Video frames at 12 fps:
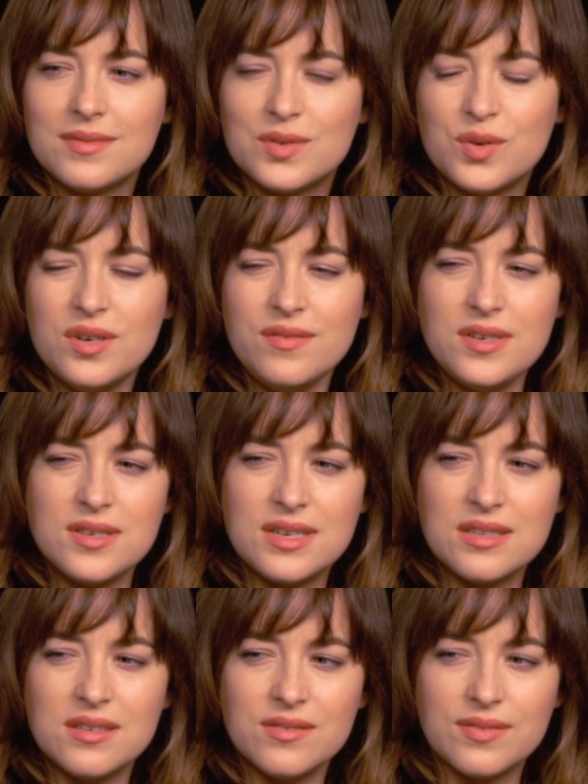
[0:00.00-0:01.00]
sort of a
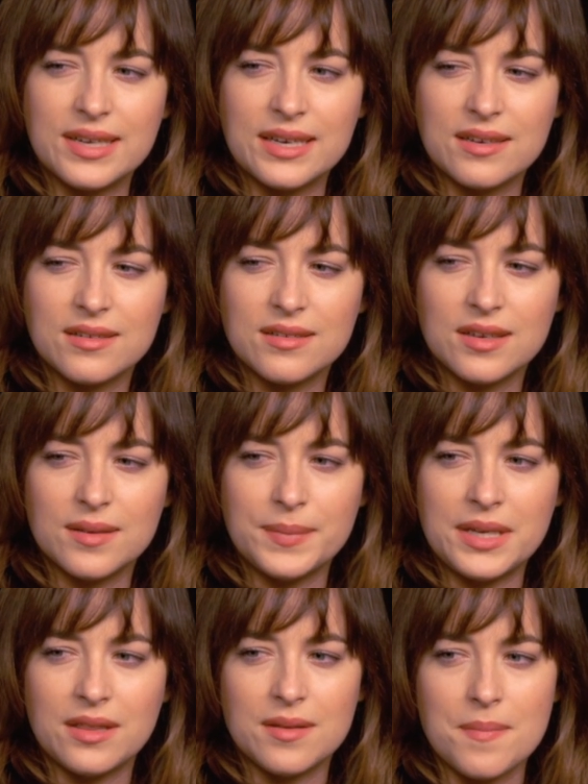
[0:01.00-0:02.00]
sense of
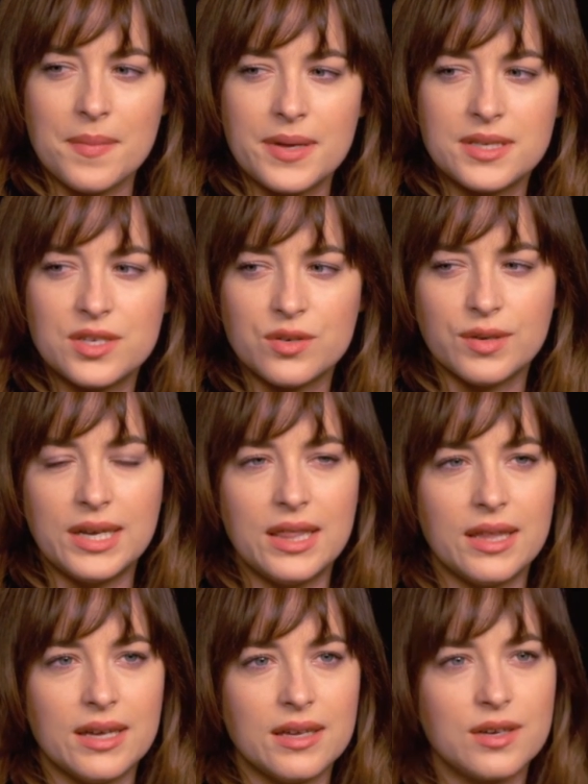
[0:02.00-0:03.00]
the mystery
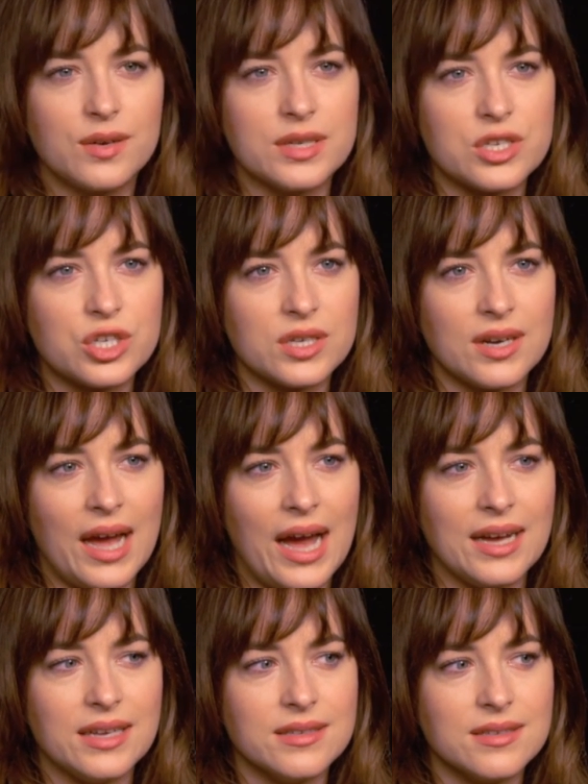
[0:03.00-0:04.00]
that Christian
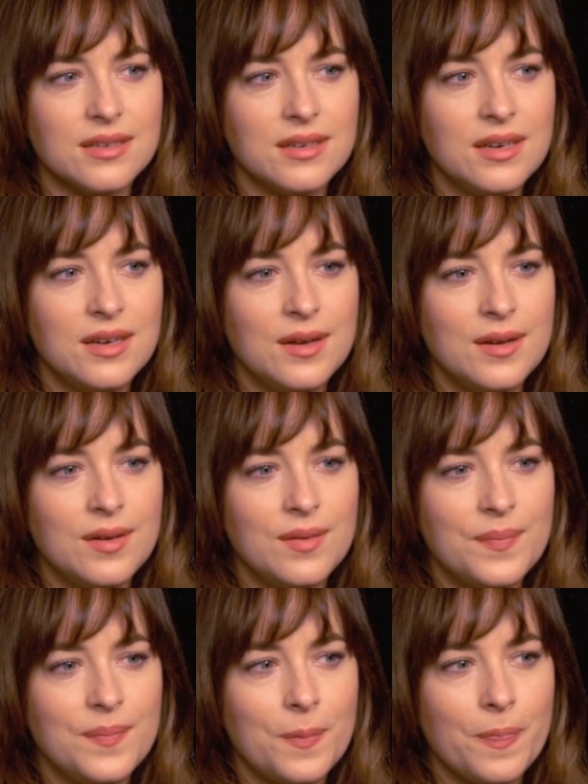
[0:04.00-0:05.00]
has,
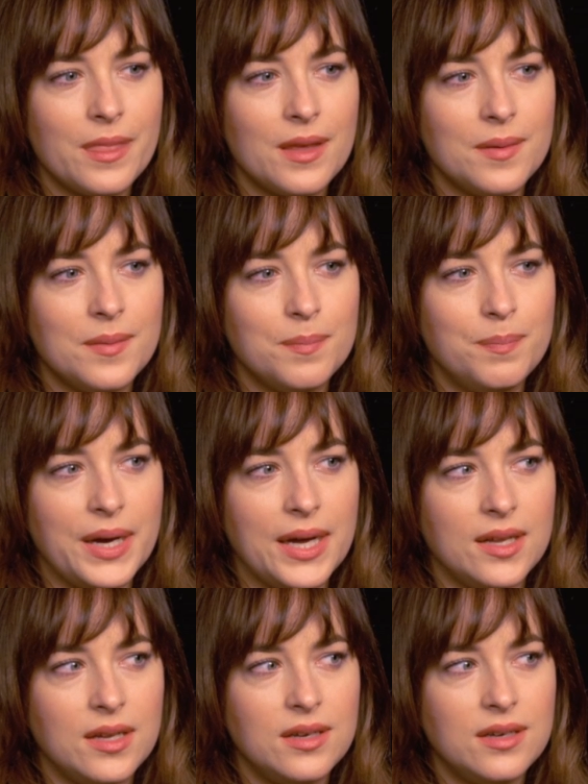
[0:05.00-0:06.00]

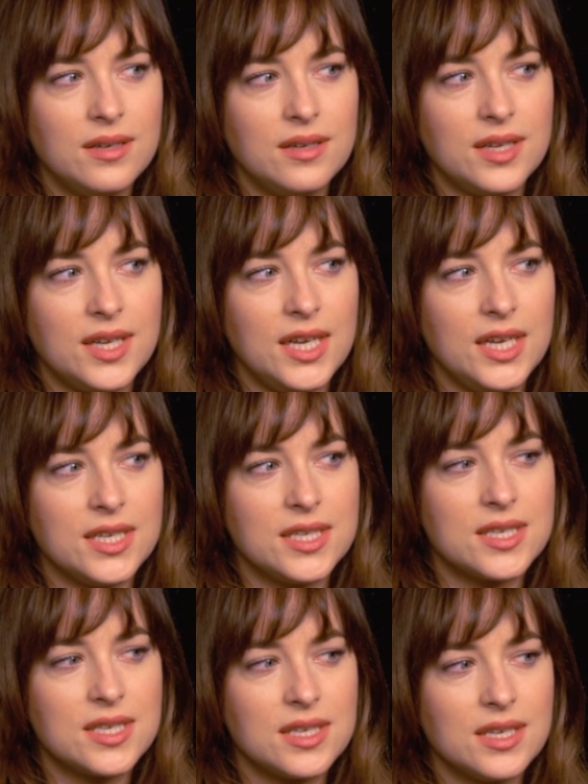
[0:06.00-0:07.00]
but
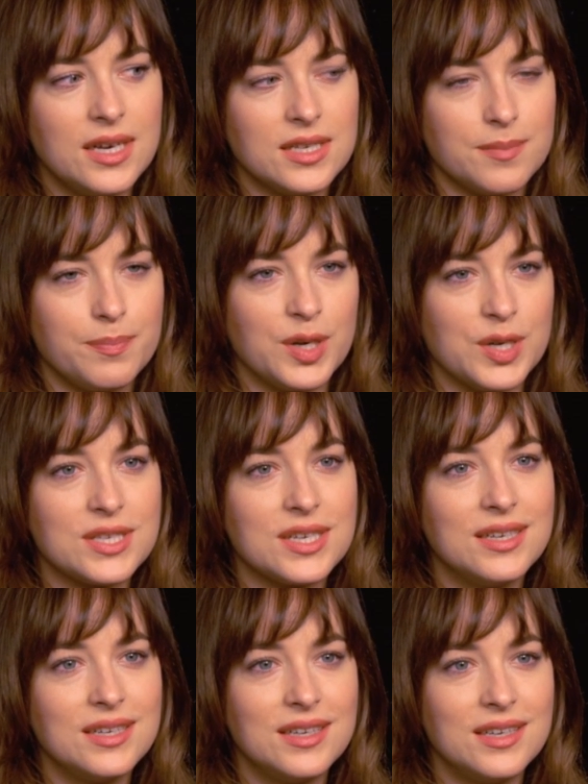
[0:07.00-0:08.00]
he's, as a
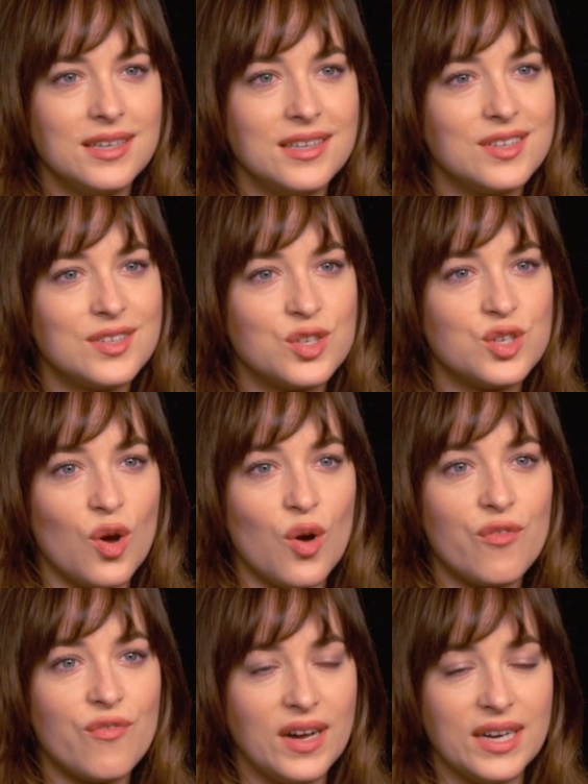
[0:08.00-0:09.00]
person,
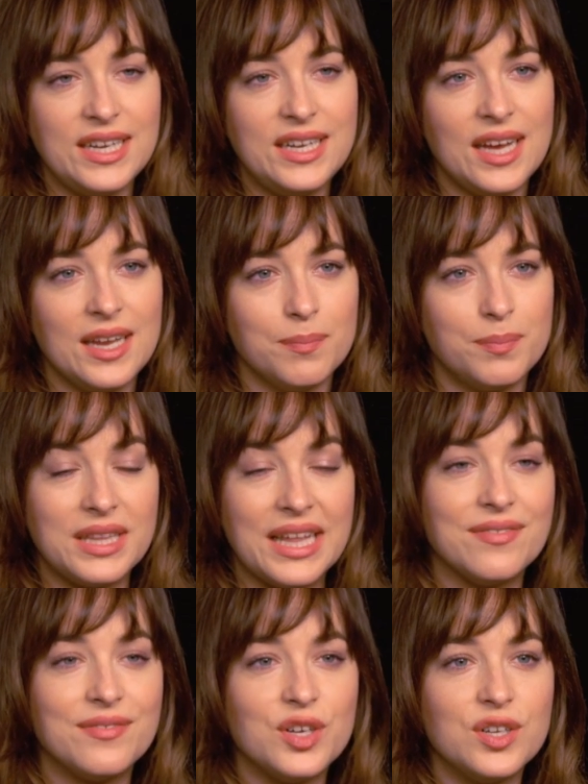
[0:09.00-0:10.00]
so funny and
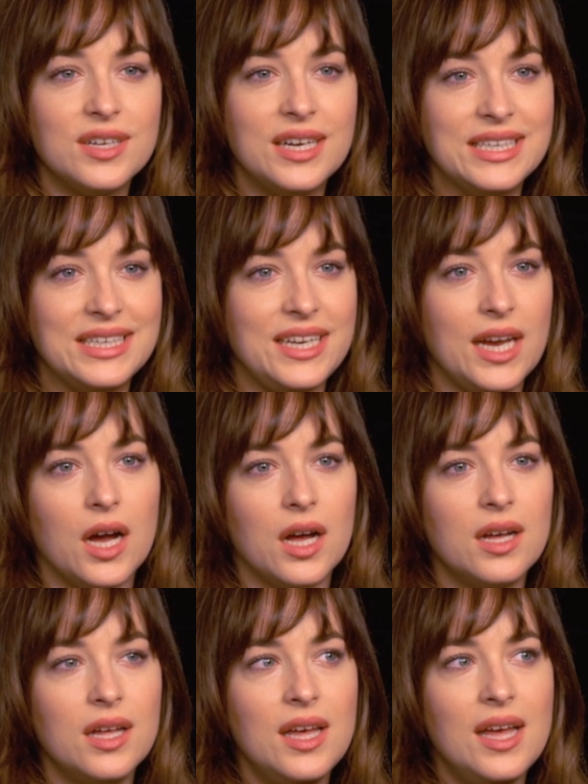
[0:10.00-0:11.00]
playful and
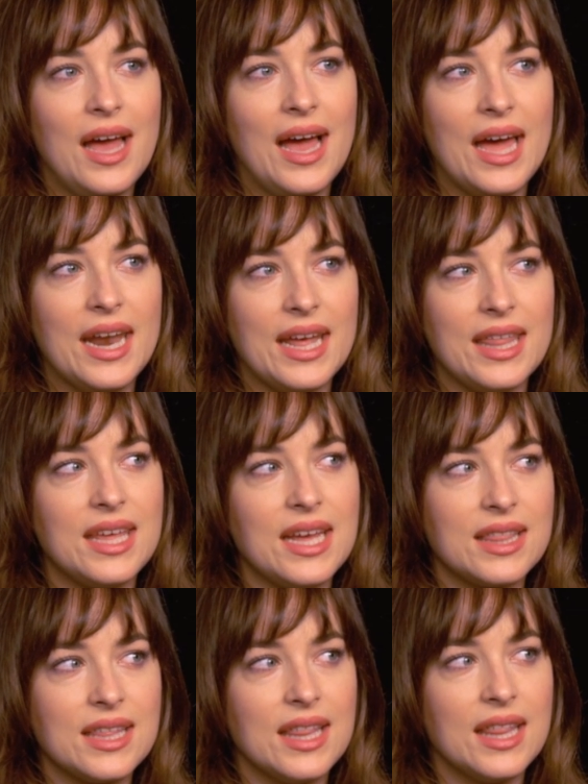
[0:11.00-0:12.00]
young, and I
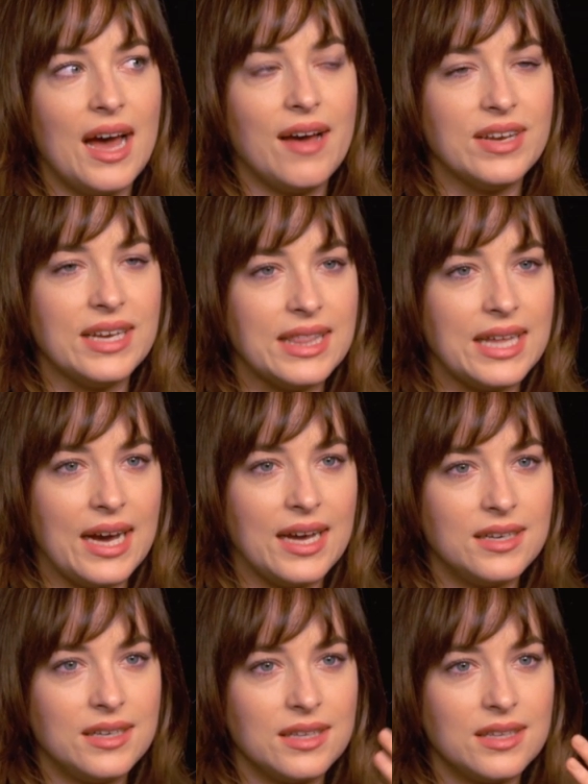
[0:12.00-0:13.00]
think that having that